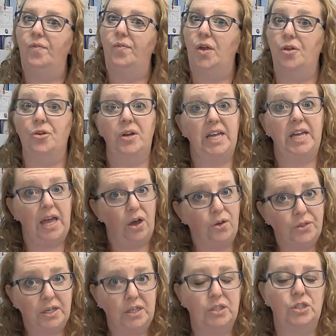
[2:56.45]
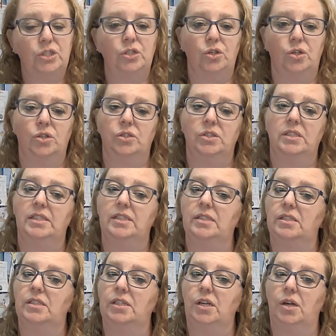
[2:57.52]
are there any health
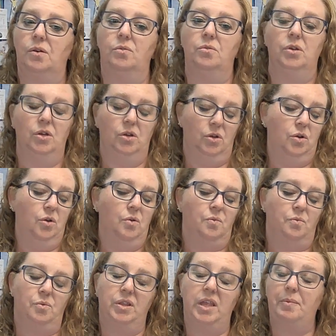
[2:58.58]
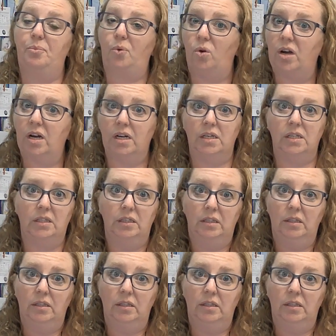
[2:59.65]
concerns? Were they born?